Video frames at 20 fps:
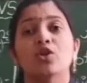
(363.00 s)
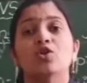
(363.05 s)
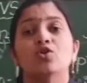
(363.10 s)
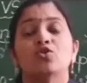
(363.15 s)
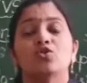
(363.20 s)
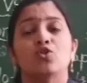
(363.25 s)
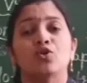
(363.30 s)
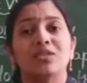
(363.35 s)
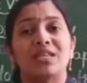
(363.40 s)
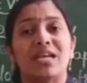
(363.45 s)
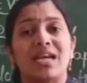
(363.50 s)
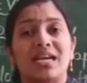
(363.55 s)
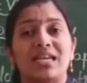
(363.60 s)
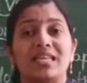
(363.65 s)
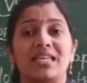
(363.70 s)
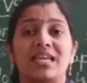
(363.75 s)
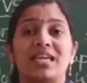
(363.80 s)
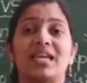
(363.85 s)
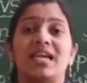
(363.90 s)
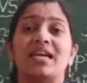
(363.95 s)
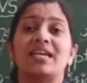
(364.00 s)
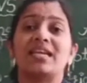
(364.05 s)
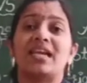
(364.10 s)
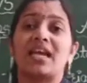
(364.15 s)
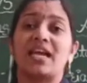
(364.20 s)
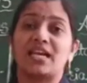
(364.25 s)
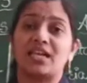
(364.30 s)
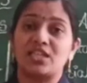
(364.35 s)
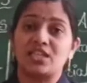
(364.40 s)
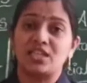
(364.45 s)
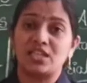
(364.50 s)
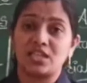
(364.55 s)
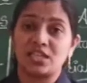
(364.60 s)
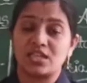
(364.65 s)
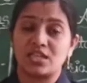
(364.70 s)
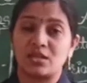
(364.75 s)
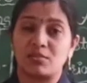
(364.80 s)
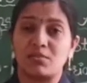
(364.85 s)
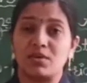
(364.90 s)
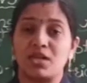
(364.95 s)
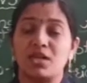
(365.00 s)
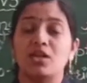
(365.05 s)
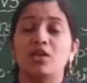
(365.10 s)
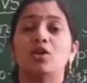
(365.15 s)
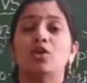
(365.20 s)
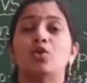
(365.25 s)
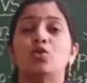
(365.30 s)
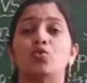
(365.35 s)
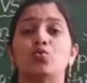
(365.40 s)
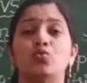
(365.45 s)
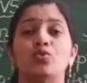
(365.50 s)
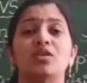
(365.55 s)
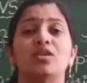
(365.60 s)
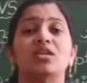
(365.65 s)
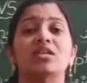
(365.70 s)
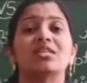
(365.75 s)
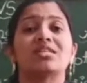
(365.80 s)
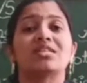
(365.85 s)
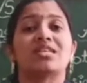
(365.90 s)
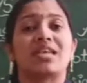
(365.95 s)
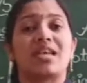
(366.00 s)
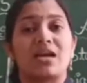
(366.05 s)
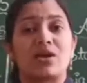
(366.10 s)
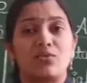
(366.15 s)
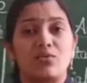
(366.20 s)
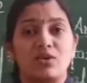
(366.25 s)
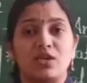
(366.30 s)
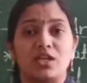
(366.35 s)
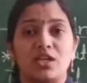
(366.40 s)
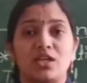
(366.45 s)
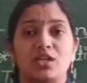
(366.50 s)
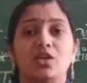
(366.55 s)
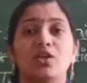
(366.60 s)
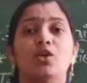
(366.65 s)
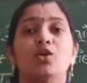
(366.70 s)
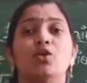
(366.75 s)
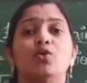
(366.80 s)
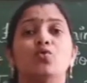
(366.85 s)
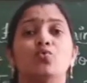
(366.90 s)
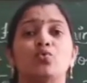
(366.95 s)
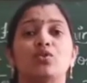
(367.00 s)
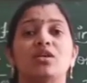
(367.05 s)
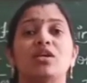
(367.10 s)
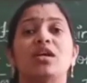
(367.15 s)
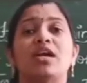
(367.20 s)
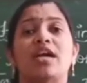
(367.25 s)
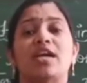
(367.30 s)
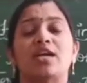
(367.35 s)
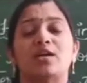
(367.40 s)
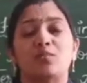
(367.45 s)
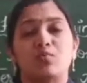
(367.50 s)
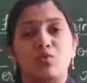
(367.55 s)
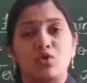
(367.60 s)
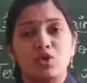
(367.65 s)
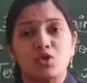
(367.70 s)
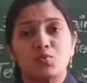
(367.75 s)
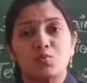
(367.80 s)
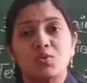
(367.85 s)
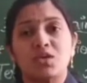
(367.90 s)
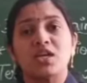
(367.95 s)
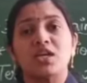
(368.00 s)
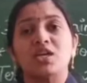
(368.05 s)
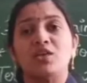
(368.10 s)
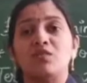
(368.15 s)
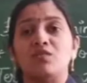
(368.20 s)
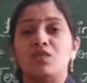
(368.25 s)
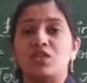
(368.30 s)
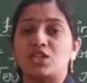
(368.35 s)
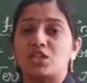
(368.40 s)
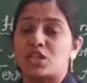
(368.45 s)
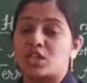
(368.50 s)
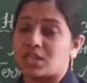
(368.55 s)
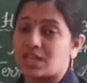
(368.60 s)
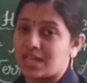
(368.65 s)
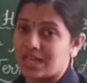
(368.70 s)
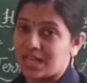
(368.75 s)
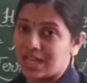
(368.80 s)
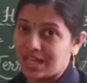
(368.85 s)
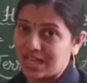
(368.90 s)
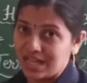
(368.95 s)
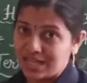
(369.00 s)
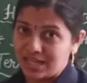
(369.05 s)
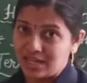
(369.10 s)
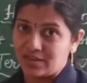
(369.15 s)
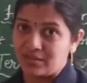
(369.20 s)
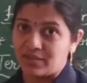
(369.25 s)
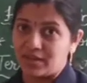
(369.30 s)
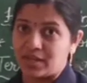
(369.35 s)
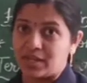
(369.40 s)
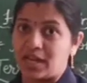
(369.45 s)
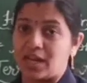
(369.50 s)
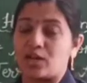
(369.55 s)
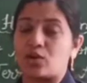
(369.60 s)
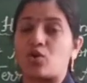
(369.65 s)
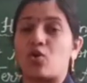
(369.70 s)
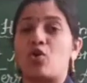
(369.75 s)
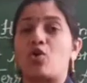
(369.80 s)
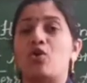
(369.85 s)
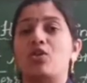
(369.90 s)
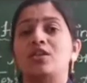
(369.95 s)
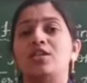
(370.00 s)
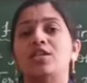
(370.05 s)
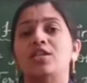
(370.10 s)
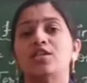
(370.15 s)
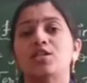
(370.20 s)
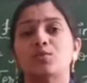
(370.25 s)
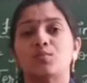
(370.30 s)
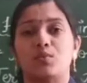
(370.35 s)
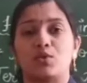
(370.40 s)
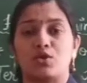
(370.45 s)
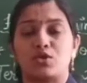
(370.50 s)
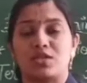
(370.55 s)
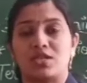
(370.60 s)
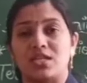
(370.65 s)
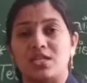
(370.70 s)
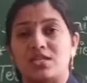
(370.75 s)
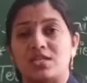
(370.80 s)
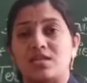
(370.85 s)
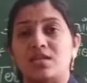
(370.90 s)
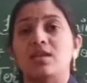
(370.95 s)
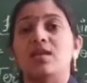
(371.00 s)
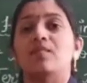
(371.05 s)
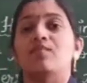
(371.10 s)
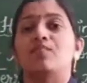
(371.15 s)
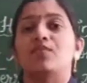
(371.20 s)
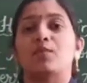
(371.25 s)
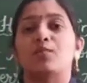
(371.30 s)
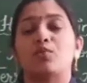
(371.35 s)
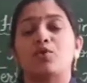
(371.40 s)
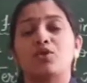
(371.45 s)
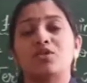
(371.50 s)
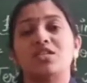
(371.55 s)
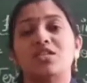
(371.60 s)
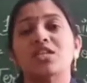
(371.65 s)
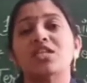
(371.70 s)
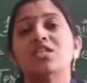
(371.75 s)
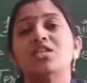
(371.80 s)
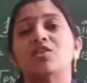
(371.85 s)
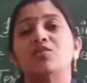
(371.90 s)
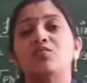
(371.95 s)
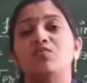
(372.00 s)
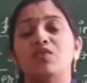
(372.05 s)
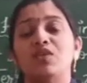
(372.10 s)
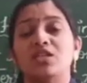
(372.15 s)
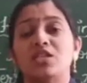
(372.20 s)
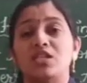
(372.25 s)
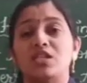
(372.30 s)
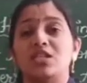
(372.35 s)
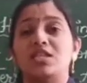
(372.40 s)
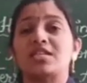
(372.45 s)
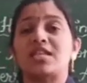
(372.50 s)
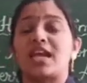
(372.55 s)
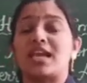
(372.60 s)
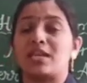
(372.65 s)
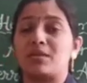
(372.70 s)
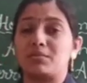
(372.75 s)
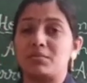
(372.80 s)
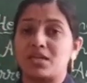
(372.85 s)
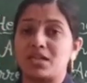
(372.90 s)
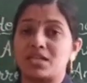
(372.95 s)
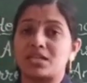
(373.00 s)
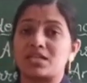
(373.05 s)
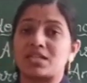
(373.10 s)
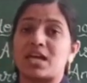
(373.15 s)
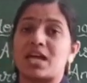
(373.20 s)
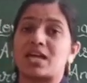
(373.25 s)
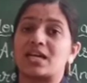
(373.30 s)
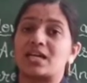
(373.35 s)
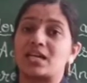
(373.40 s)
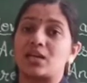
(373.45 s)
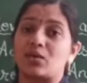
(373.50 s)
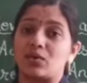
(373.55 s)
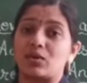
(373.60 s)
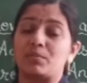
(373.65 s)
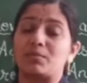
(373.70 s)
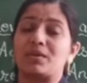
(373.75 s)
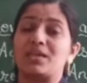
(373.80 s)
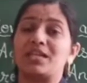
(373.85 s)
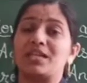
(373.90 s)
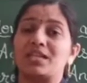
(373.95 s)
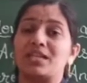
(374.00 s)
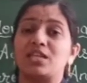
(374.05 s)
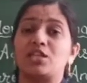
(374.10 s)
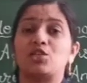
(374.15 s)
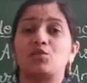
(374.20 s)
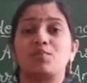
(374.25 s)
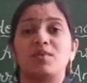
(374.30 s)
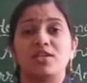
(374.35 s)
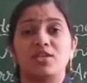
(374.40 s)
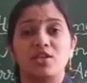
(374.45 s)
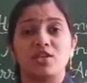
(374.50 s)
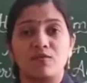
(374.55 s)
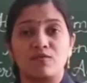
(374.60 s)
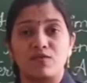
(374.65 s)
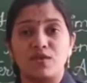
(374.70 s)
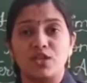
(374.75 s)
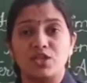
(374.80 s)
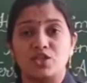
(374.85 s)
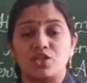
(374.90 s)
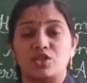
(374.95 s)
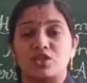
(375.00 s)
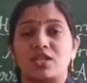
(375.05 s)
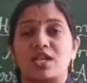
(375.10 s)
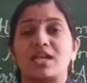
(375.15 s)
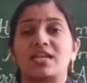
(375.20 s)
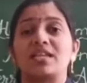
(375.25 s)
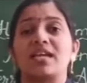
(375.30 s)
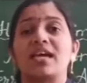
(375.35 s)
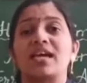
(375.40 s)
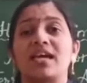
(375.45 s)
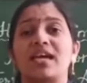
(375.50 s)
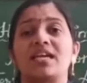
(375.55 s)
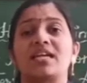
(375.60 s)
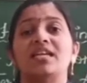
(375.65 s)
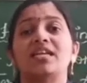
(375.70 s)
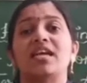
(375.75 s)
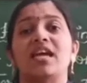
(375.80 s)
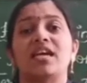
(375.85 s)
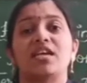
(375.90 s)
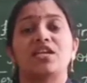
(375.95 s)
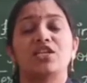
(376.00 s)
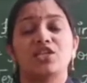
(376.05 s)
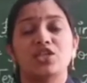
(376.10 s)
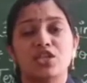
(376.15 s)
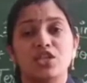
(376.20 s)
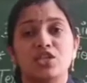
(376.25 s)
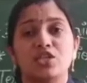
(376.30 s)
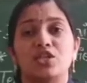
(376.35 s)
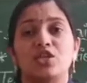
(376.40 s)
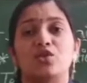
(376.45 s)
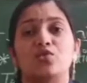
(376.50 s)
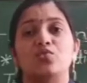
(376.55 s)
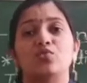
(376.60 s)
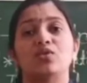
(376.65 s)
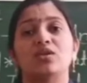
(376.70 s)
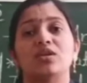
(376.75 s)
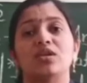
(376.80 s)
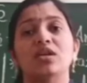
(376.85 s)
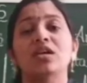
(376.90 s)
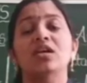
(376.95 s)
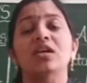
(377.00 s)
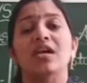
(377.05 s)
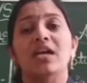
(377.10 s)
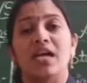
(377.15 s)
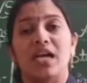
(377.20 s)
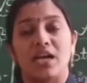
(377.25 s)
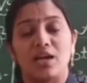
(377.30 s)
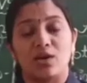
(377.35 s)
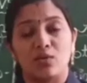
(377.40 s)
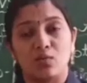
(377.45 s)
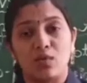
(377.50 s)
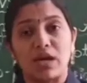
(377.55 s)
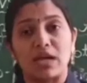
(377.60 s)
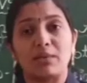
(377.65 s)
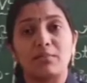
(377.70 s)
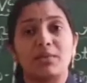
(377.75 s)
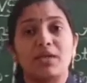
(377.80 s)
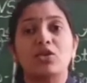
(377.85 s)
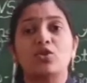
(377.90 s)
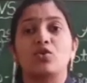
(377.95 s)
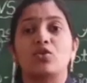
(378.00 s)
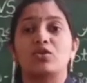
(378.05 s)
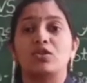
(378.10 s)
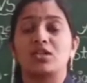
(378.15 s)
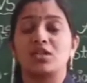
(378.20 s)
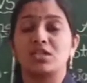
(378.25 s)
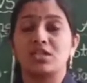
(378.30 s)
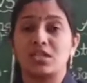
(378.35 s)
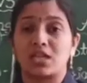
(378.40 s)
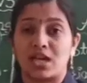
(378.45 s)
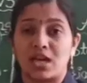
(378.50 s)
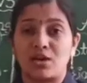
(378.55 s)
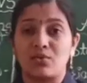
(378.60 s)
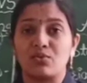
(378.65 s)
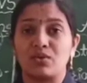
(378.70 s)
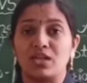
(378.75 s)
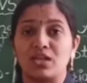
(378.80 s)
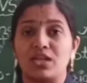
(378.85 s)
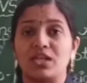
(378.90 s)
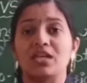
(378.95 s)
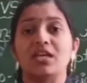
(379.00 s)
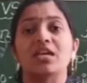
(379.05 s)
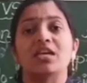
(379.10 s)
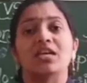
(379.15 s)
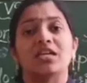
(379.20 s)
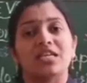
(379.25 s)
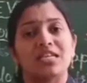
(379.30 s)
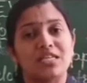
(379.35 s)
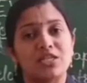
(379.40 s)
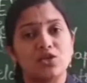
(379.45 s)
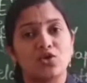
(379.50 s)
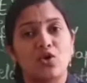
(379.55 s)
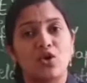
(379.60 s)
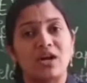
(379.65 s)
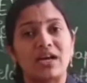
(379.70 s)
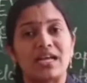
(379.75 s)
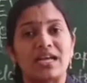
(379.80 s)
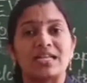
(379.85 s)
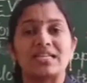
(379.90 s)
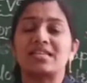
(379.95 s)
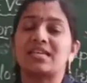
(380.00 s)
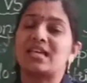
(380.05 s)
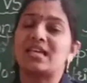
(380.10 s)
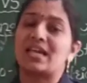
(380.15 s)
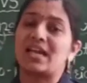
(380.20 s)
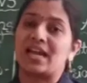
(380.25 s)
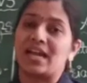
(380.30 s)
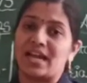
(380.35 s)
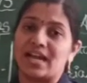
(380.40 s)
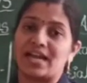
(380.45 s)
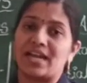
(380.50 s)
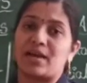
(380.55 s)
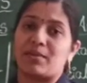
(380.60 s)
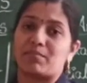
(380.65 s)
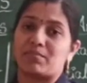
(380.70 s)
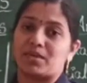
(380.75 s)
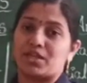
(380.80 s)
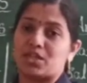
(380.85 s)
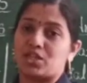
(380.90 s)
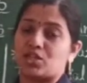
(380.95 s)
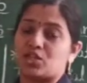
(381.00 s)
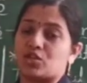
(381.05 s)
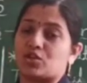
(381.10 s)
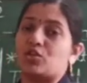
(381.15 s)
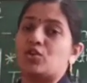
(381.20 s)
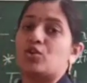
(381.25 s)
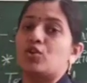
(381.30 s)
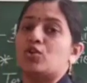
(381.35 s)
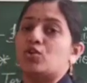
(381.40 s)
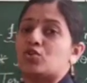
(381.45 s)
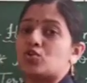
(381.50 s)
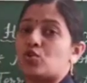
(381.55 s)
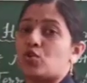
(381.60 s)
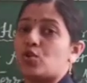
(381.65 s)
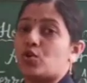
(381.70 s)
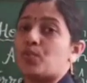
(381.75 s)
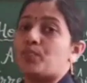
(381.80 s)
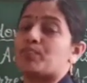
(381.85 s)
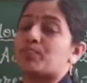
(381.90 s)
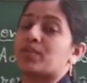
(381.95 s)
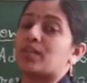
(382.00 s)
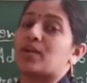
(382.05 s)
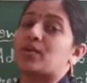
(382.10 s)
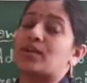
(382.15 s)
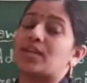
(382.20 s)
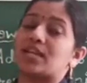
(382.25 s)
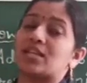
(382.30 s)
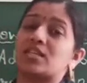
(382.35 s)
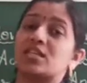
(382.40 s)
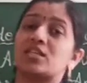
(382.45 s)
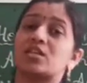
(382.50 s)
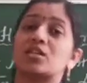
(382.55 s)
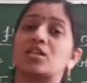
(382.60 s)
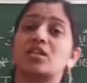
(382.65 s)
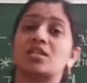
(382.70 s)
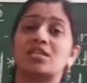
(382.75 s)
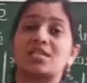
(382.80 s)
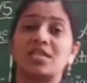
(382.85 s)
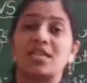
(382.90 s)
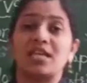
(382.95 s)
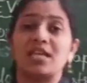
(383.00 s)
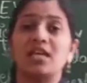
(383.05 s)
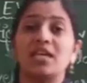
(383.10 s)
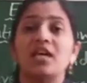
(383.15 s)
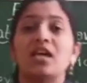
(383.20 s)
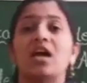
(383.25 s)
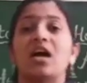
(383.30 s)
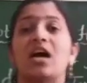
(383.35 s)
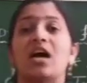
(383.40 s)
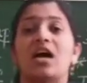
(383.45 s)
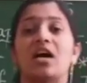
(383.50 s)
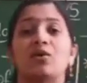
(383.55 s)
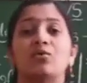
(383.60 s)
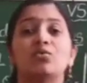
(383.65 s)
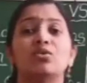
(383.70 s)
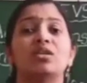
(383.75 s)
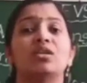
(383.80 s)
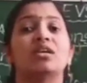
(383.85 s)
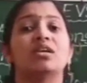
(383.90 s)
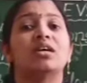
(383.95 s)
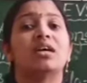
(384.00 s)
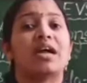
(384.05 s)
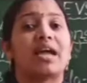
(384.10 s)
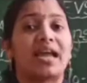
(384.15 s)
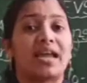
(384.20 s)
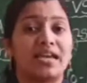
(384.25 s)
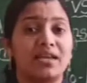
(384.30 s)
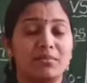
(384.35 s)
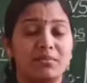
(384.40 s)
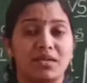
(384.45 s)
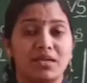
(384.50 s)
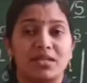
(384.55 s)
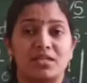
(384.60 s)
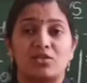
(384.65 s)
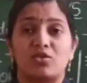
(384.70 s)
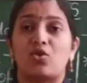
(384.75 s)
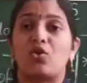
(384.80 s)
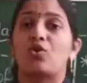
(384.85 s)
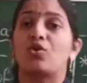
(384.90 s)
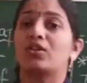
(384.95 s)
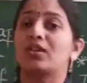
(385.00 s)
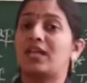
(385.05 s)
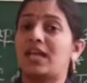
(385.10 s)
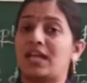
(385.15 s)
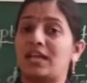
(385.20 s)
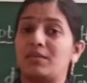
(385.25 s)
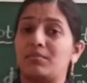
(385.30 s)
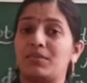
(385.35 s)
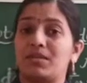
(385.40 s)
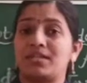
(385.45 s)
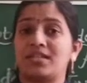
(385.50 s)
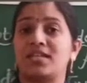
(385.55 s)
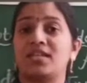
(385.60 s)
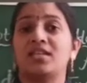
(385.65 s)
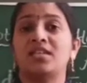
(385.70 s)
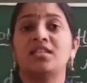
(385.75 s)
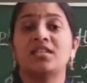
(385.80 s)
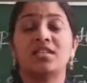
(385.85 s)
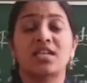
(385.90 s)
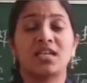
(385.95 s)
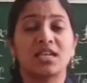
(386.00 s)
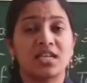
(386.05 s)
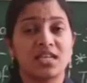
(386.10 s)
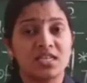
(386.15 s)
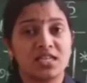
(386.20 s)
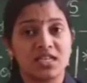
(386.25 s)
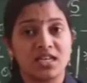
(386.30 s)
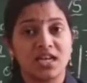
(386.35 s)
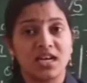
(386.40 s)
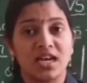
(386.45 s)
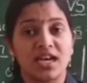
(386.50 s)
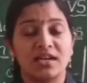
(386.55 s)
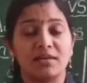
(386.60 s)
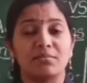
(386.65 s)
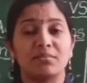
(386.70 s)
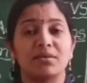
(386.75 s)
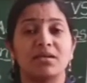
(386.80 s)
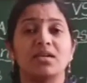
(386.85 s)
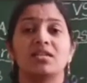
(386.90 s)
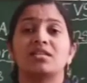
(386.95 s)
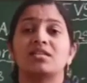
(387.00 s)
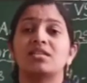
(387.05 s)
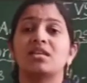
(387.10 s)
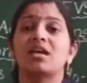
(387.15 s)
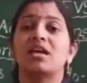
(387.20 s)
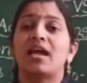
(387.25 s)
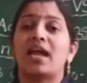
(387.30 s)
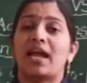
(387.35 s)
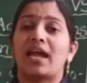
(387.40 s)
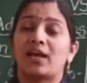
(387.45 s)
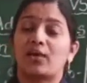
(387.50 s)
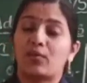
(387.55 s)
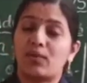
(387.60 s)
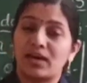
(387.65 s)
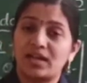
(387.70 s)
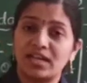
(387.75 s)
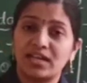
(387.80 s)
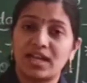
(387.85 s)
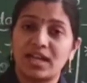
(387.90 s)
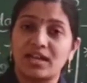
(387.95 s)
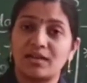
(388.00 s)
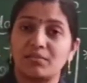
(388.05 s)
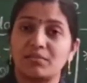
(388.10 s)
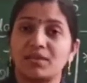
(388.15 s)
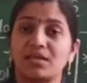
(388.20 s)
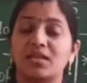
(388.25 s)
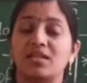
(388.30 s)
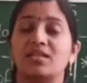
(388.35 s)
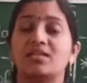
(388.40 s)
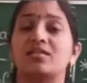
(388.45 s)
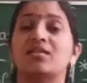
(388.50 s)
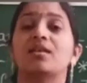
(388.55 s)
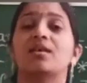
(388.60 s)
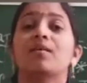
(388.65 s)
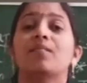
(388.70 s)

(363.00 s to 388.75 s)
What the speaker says: so that they get adjustable to the surrounding, to the atmosphere in which they are living. And all this process, the process in which these animals are developing these special features and they are getting adjusted to the environment or the surrounding, is called as adaptation. So now let us see how the animals, all the animals, that is terrestrial animals, aquatic animals,